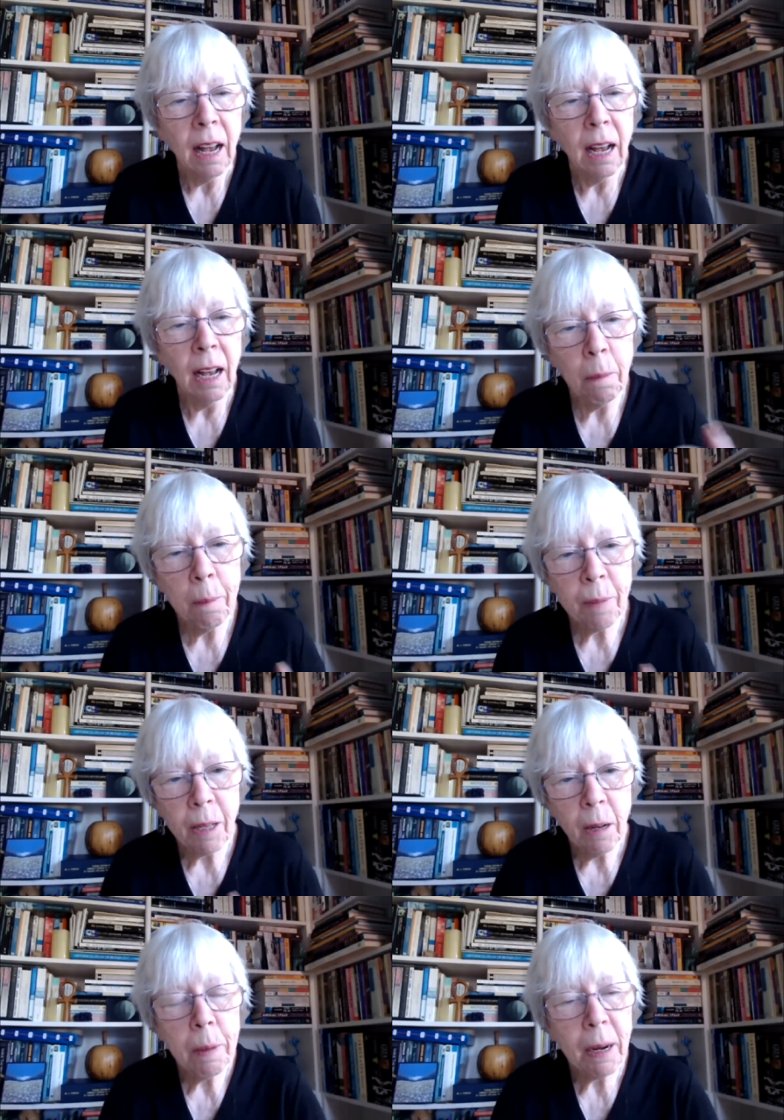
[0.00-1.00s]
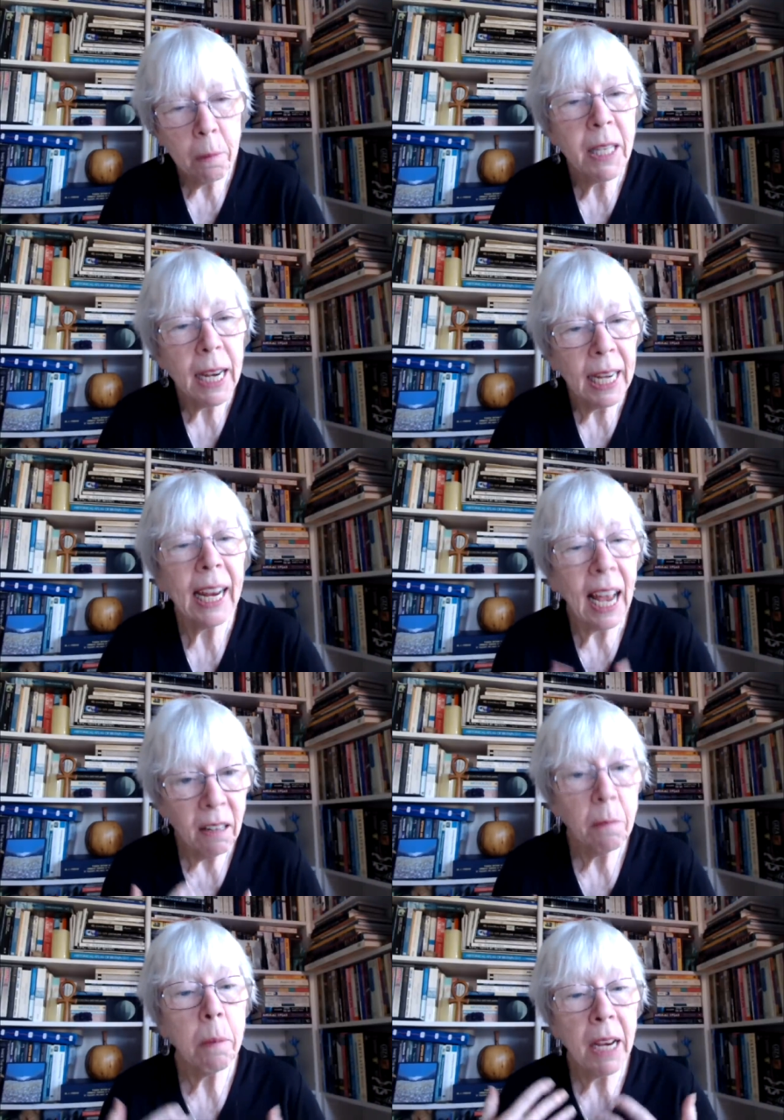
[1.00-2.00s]
Um, but I'm saying it
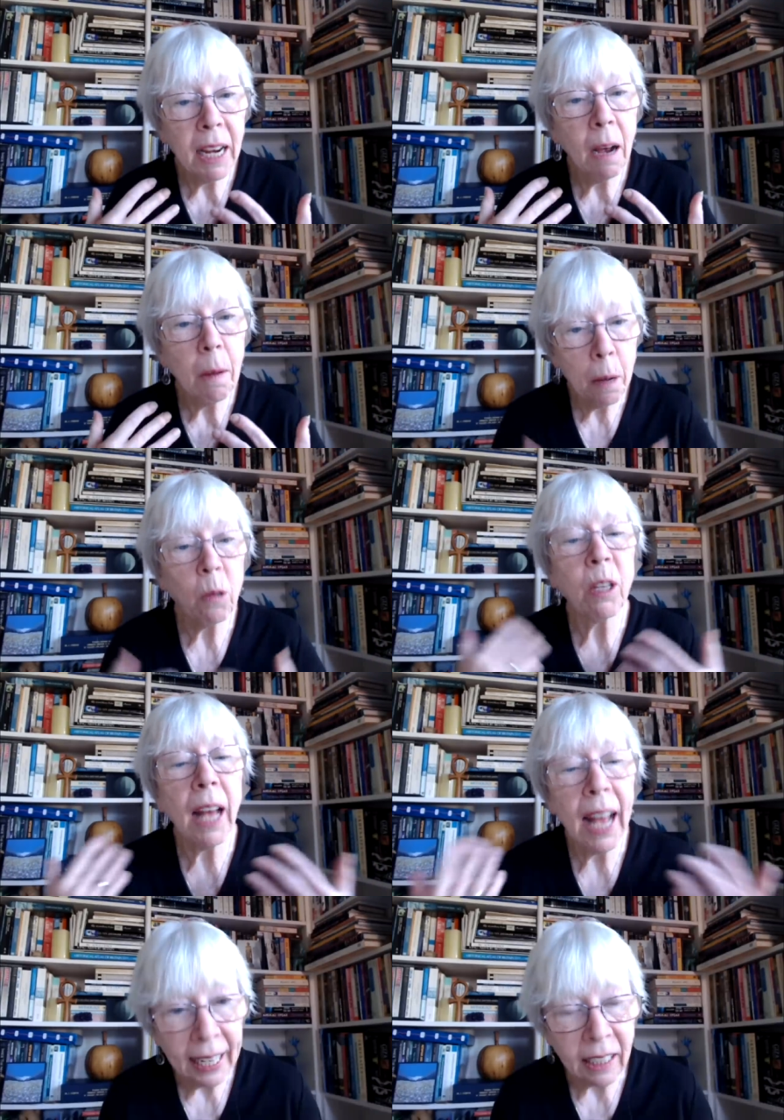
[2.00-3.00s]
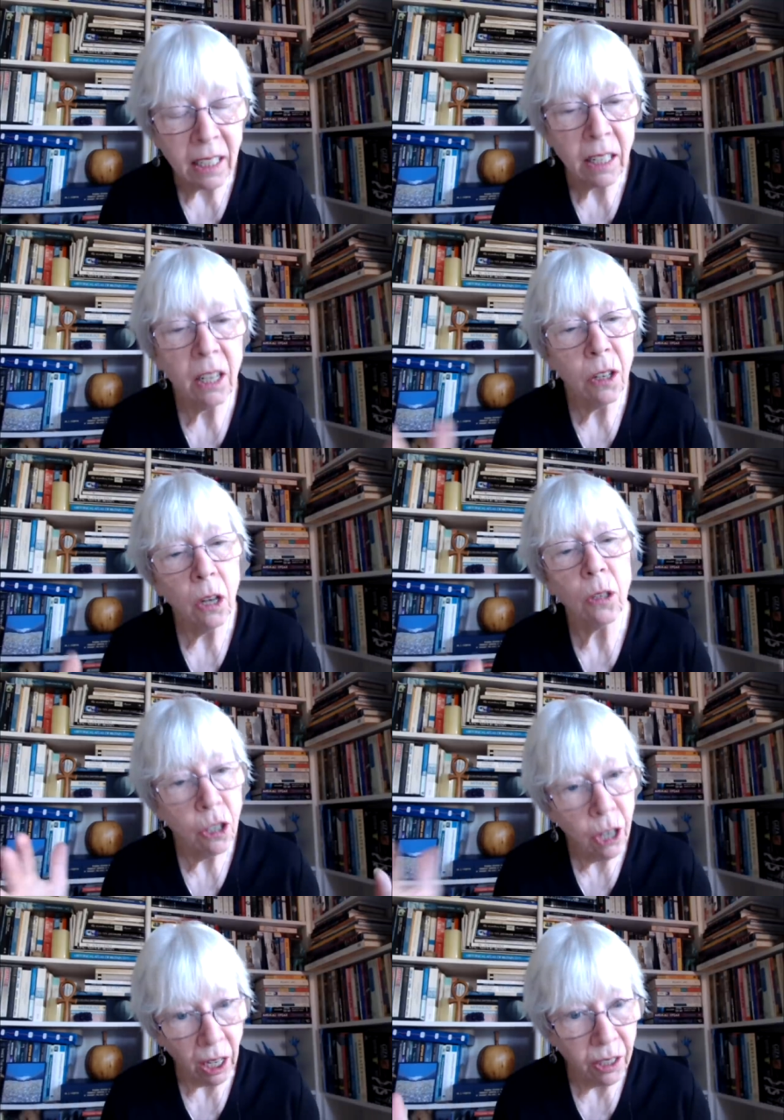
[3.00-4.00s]
can be a both and and not
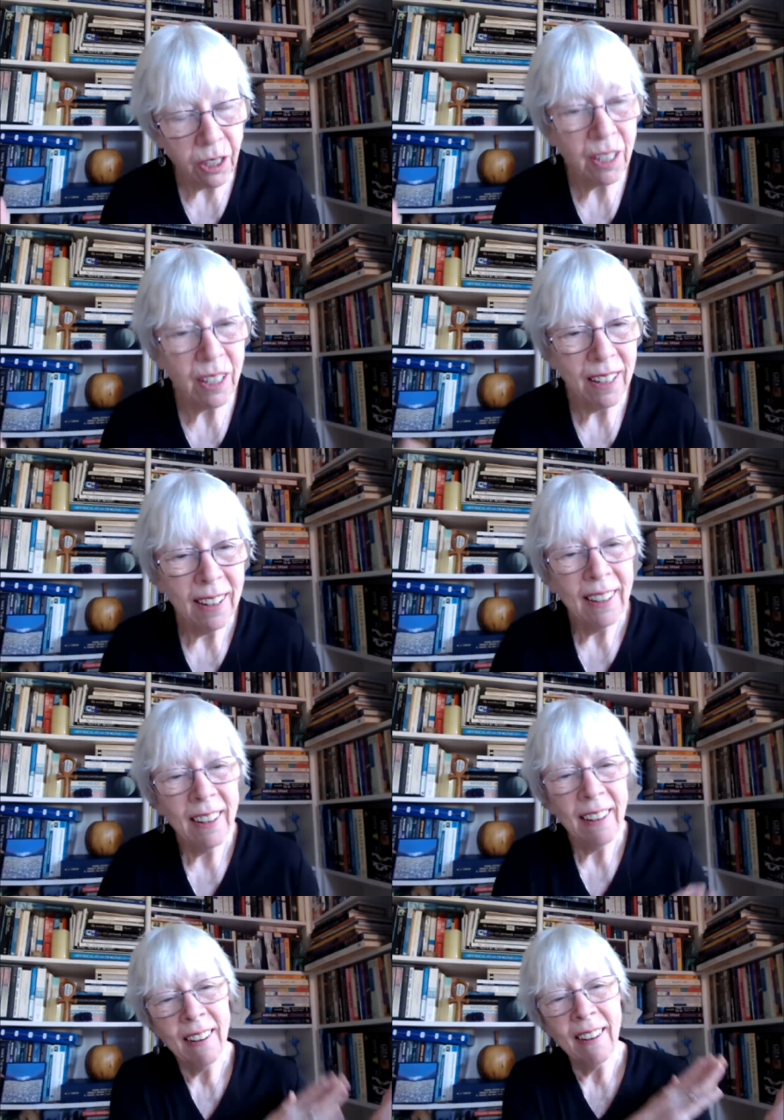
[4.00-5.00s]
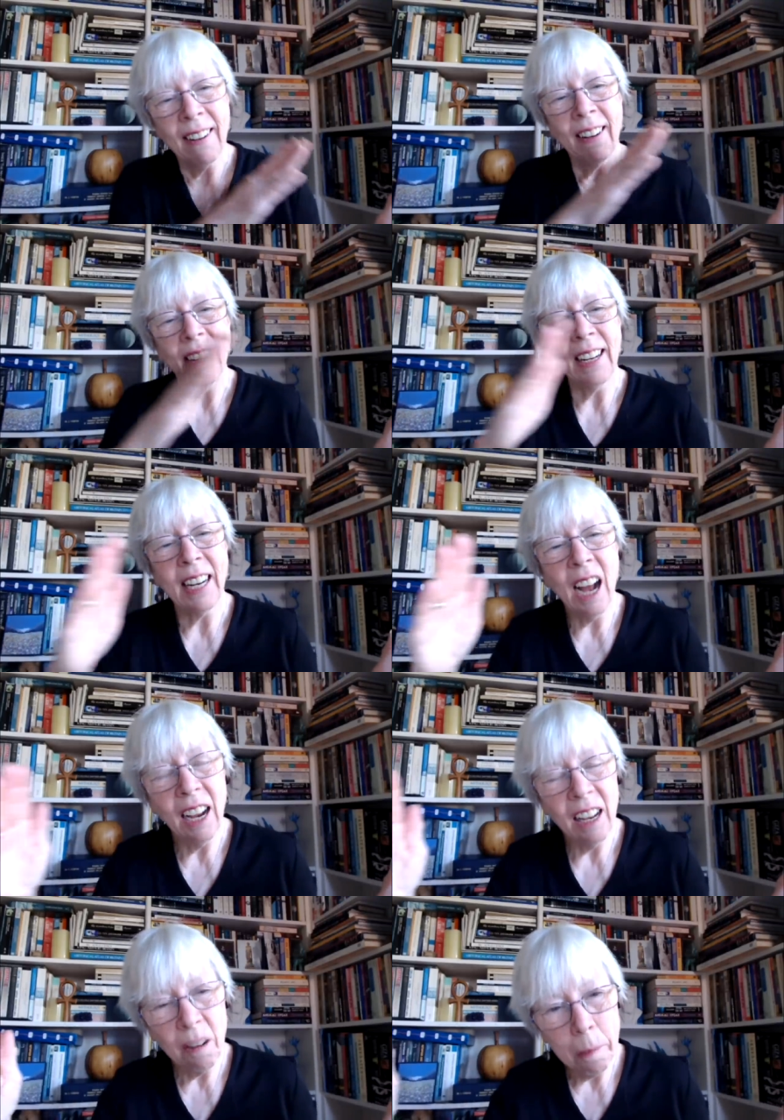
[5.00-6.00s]
just a
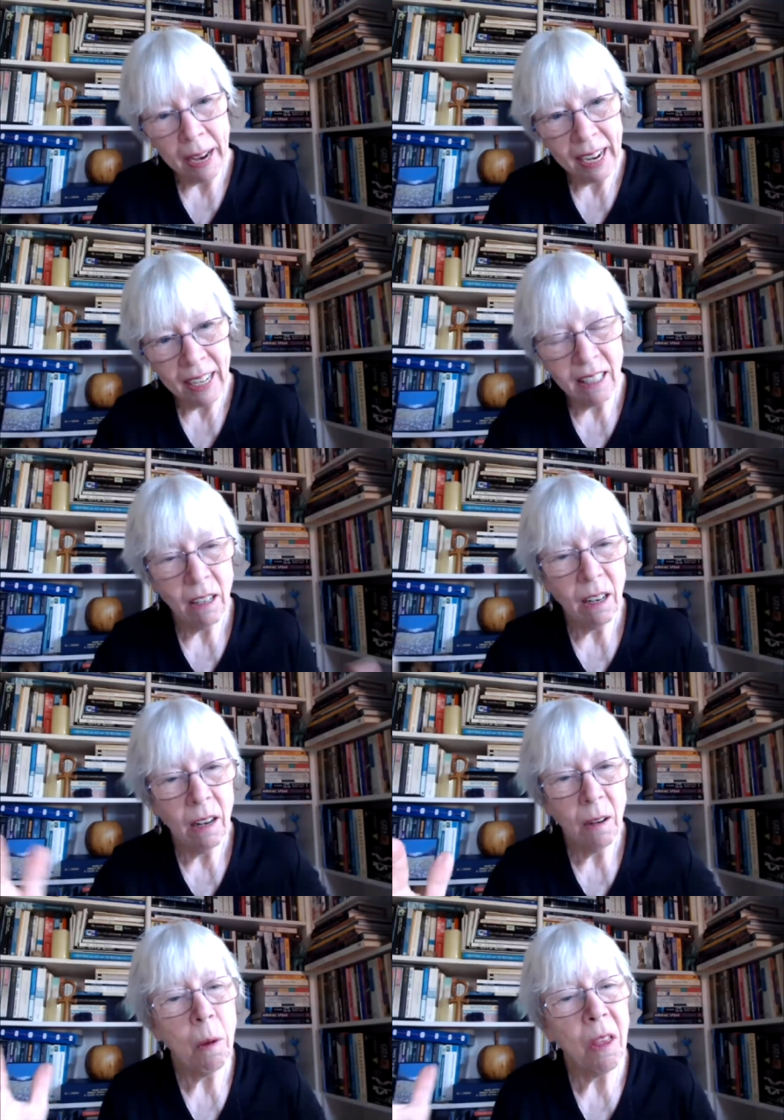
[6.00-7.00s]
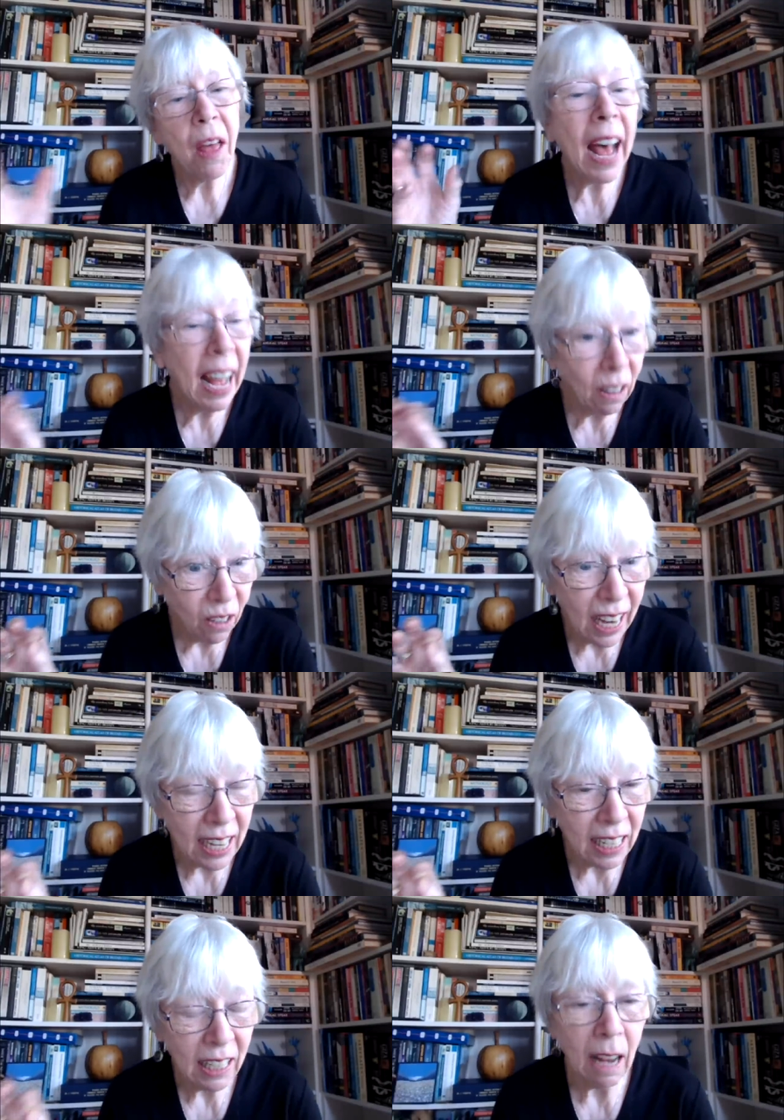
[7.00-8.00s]
Gaian based without
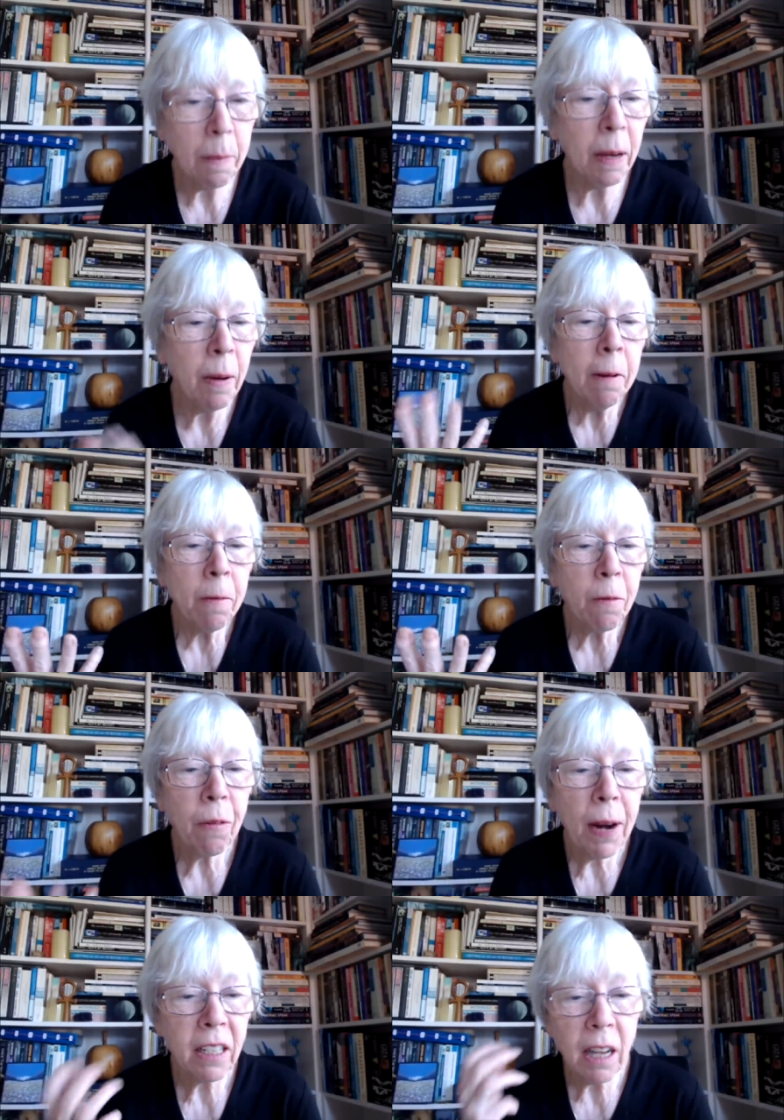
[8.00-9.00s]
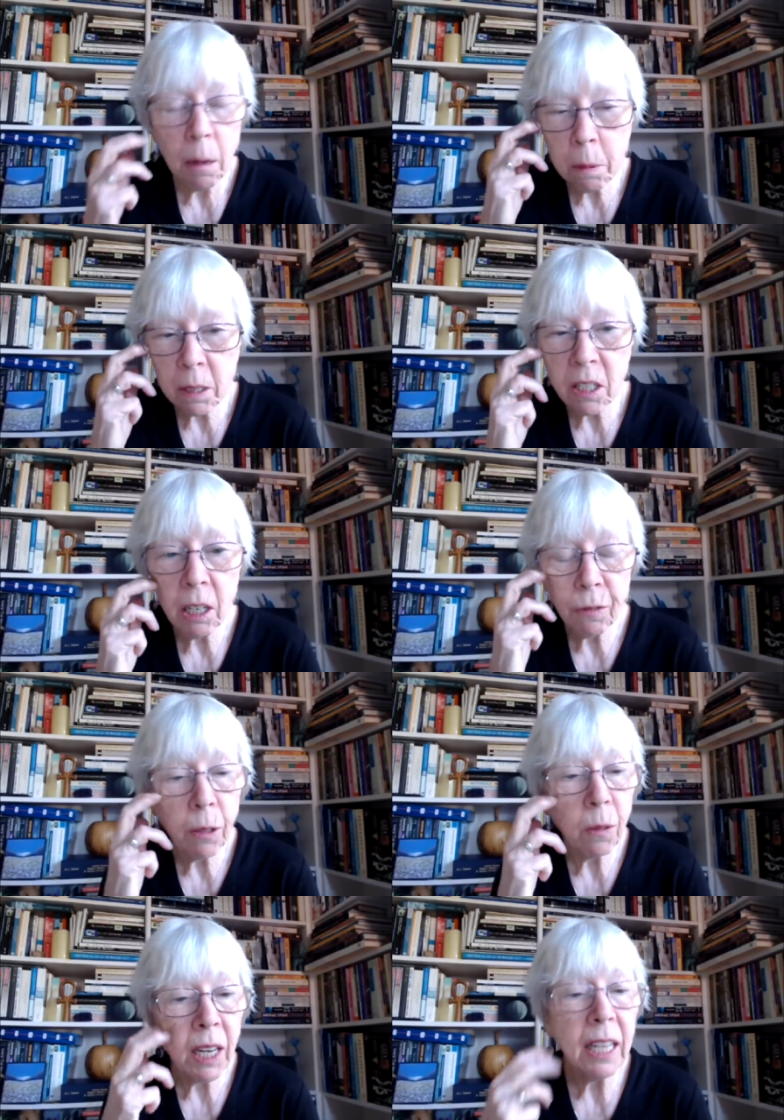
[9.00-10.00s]
anything. I mean, for example, until a
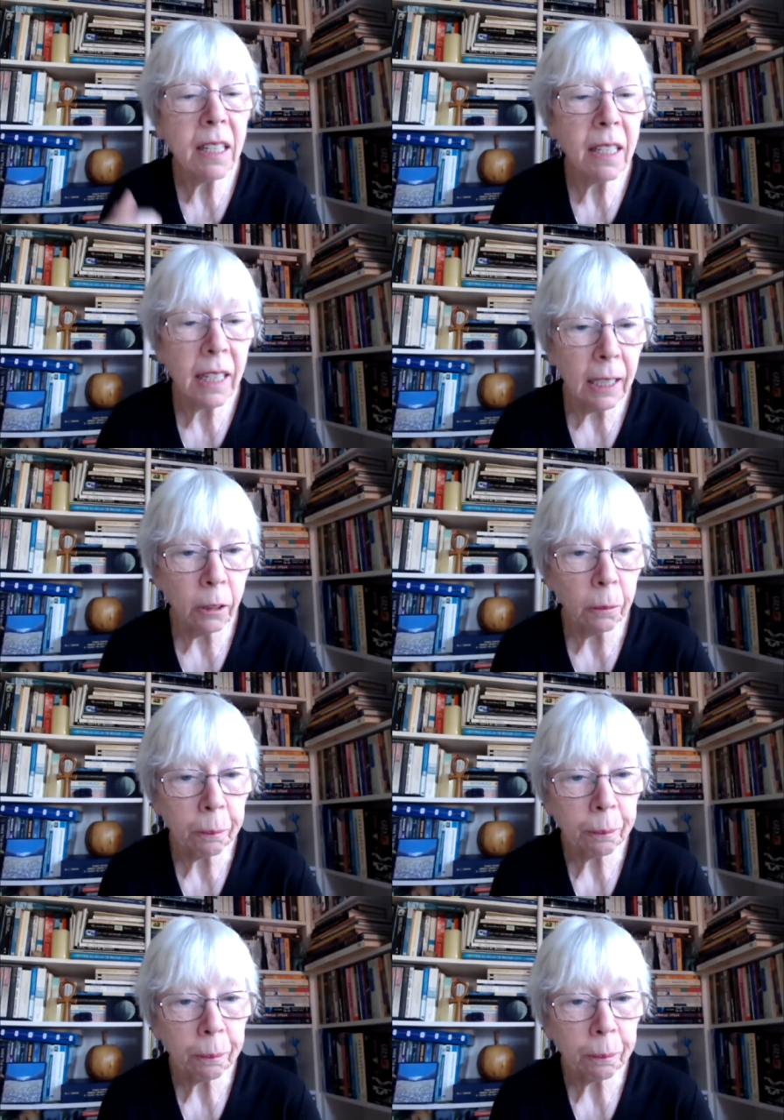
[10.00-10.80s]
few years ago,